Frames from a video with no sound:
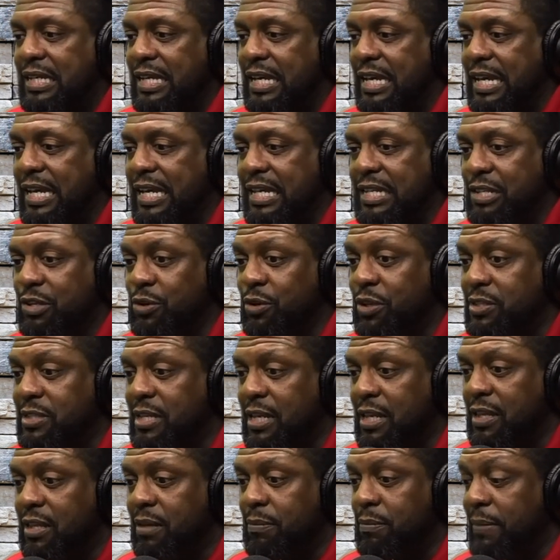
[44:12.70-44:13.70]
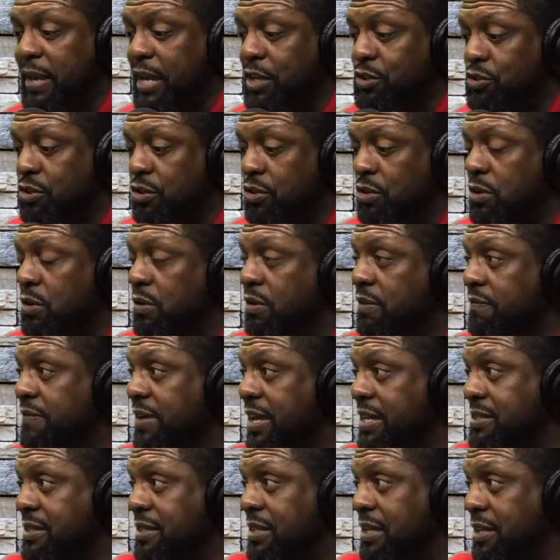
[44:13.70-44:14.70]
and you can say to them, make sure you go
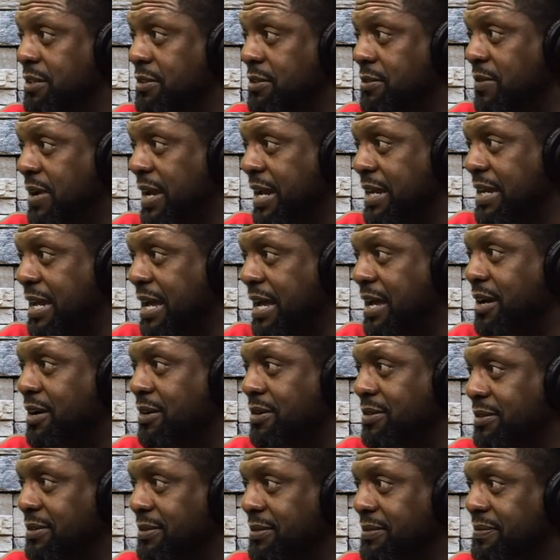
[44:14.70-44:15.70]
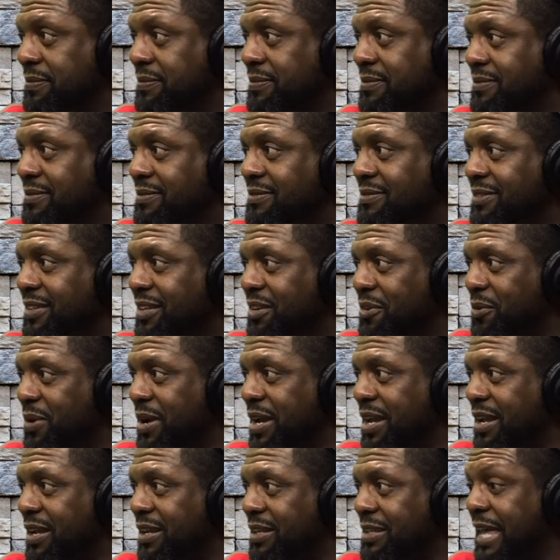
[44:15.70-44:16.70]
invest this right now
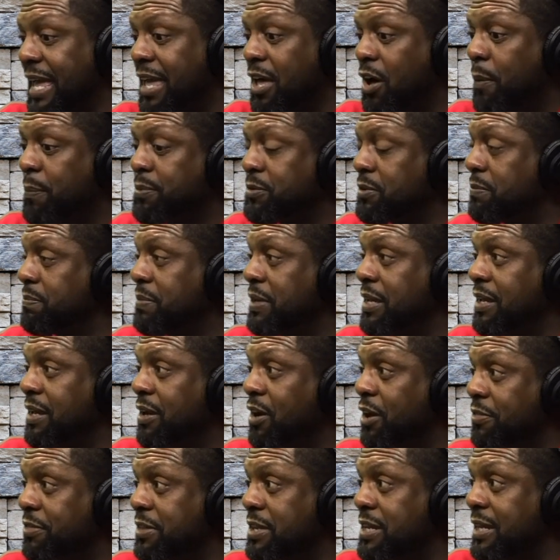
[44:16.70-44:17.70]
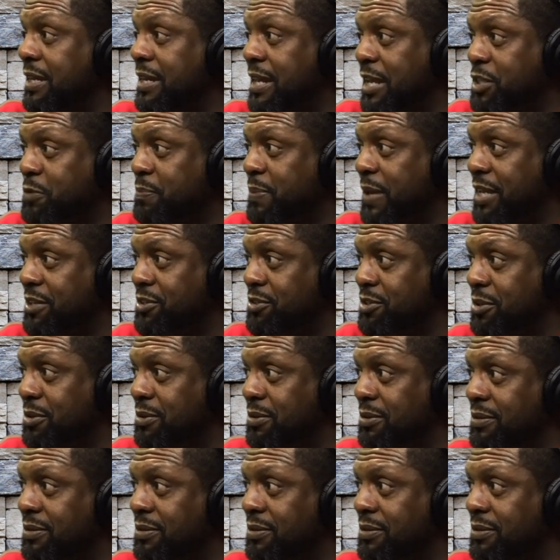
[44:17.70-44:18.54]
right? That helps them be authentic in that space too,